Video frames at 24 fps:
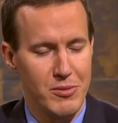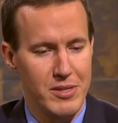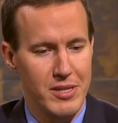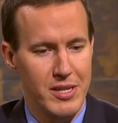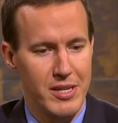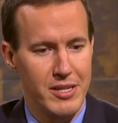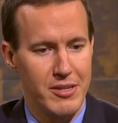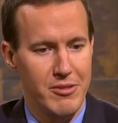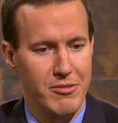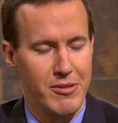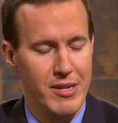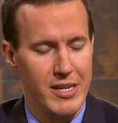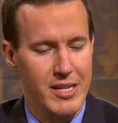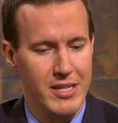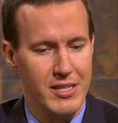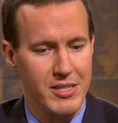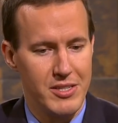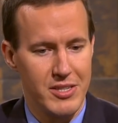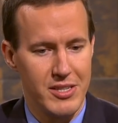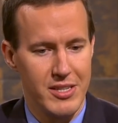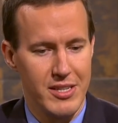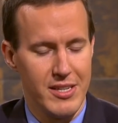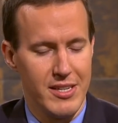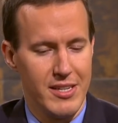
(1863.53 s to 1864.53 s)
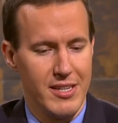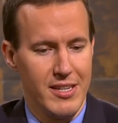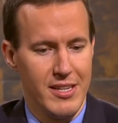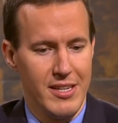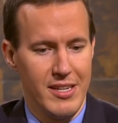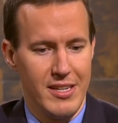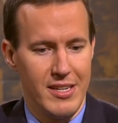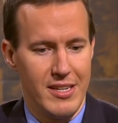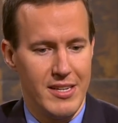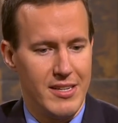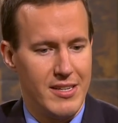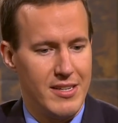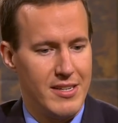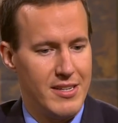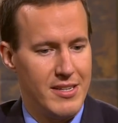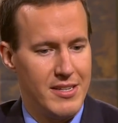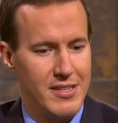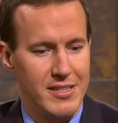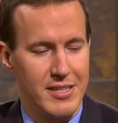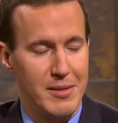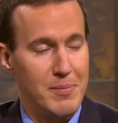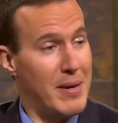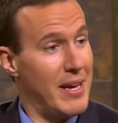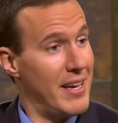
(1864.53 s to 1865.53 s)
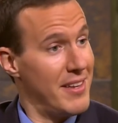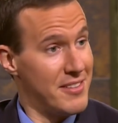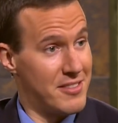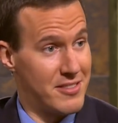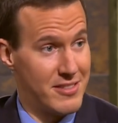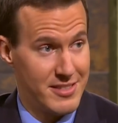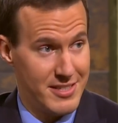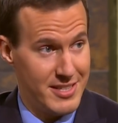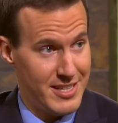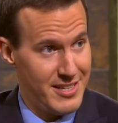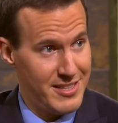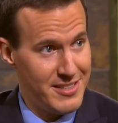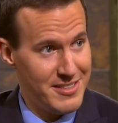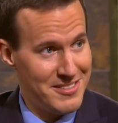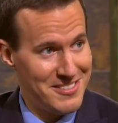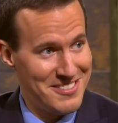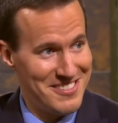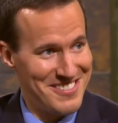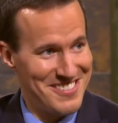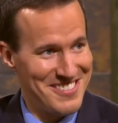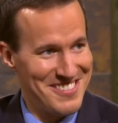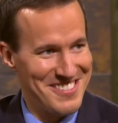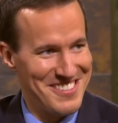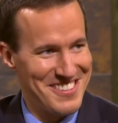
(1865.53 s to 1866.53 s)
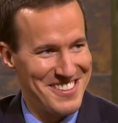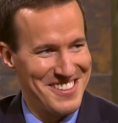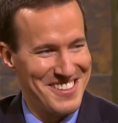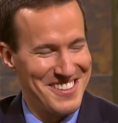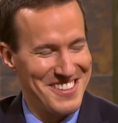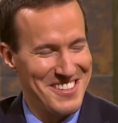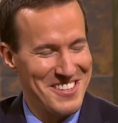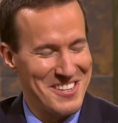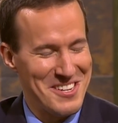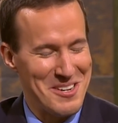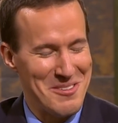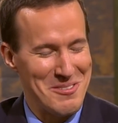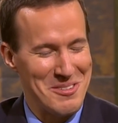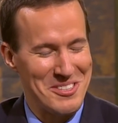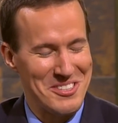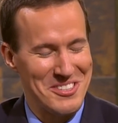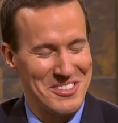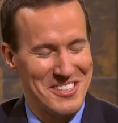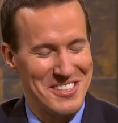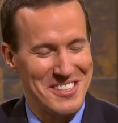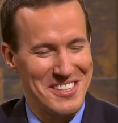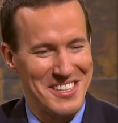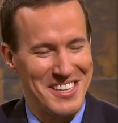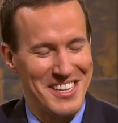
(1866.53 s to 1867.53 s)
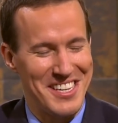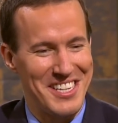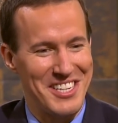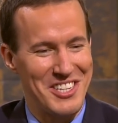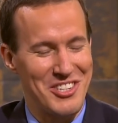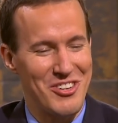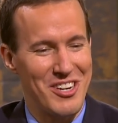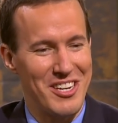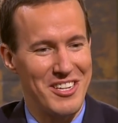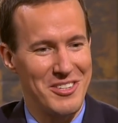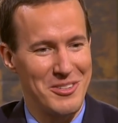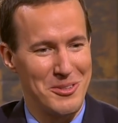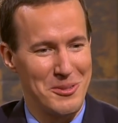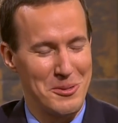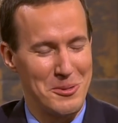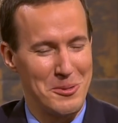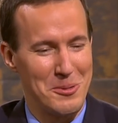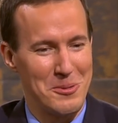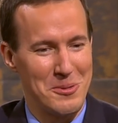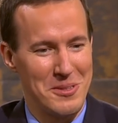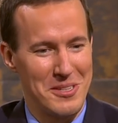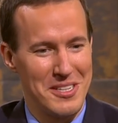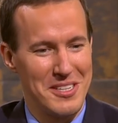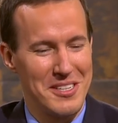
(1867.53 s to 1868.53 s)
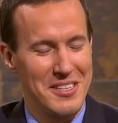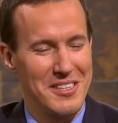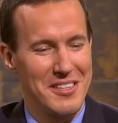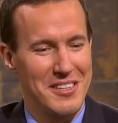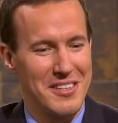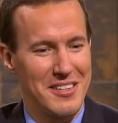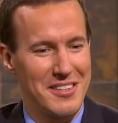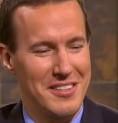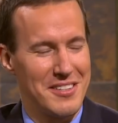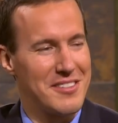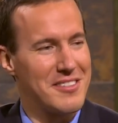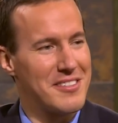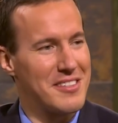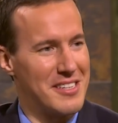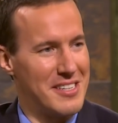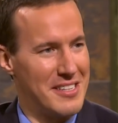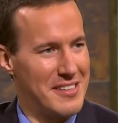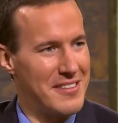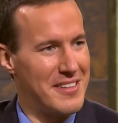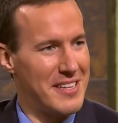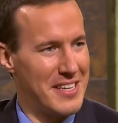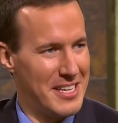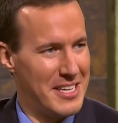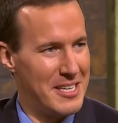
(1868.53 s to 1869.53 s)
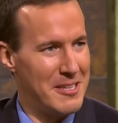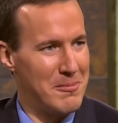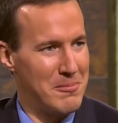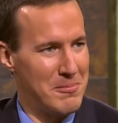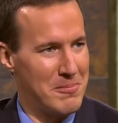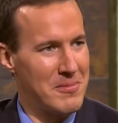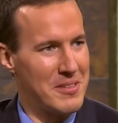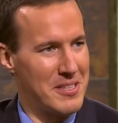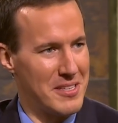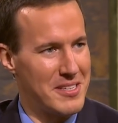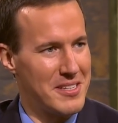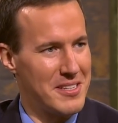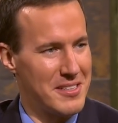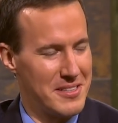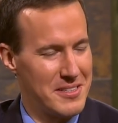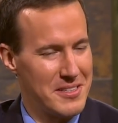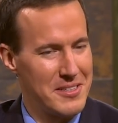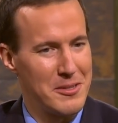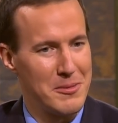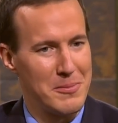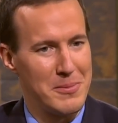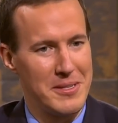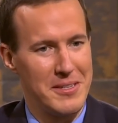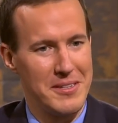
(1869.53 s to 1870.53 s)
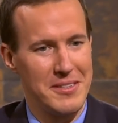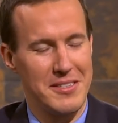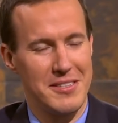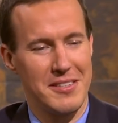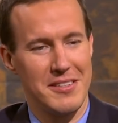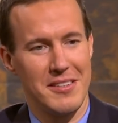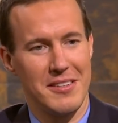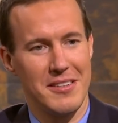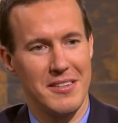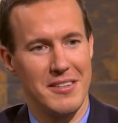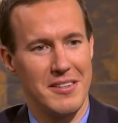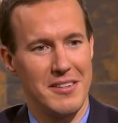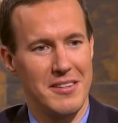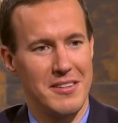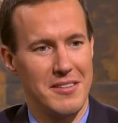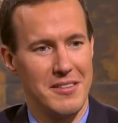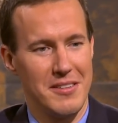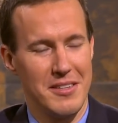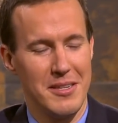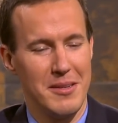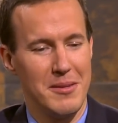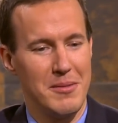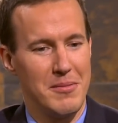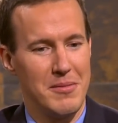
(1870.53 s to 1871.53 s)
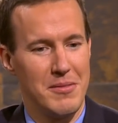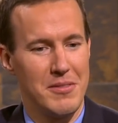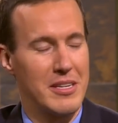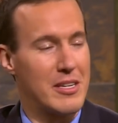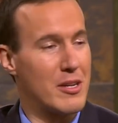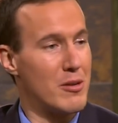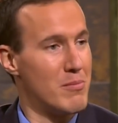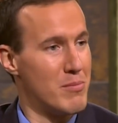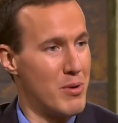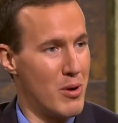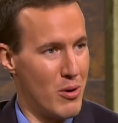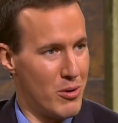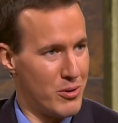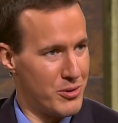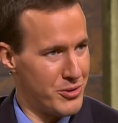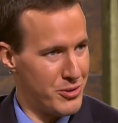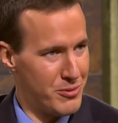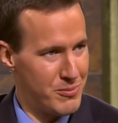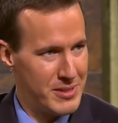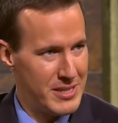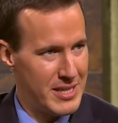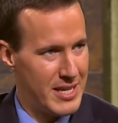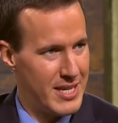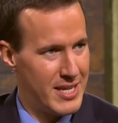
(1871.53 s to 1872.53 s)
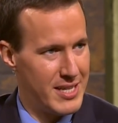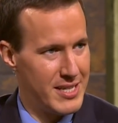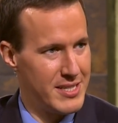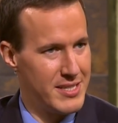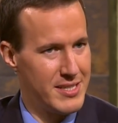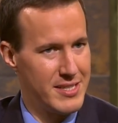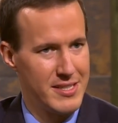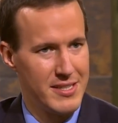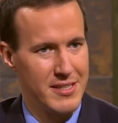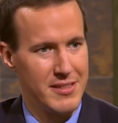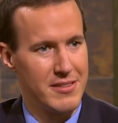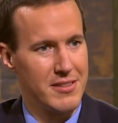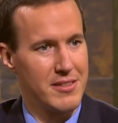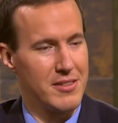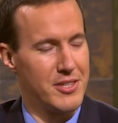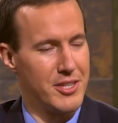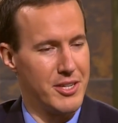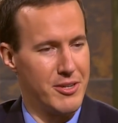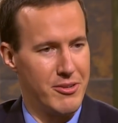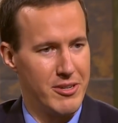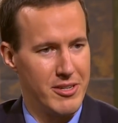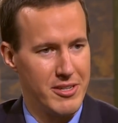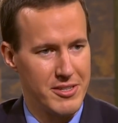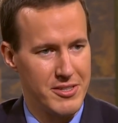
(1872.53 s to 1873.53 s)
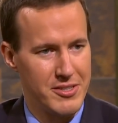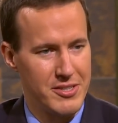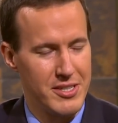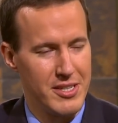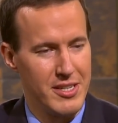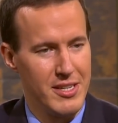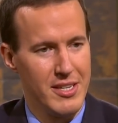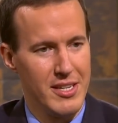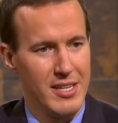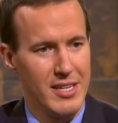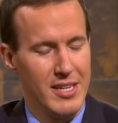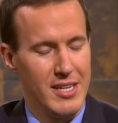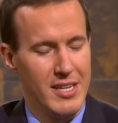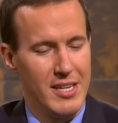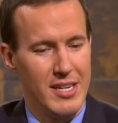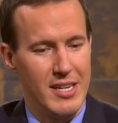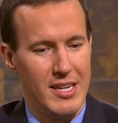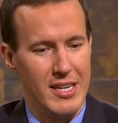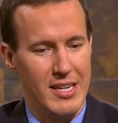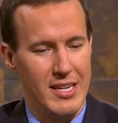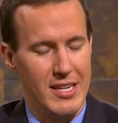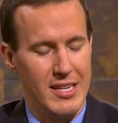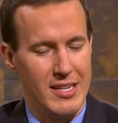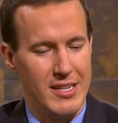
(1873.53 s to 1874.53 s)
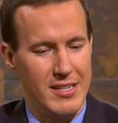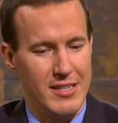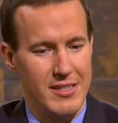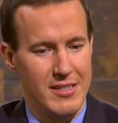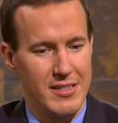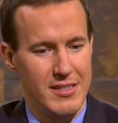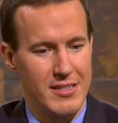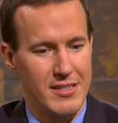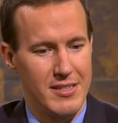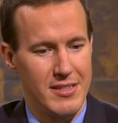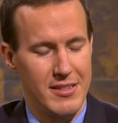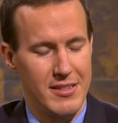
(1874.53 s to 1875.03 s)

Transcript: when I arrange, uh, depends the day. Yeah. Obviously, I try to uh, study the hymn a little bit, uh, the composer behind it, the lyrics. Mm-hmm. And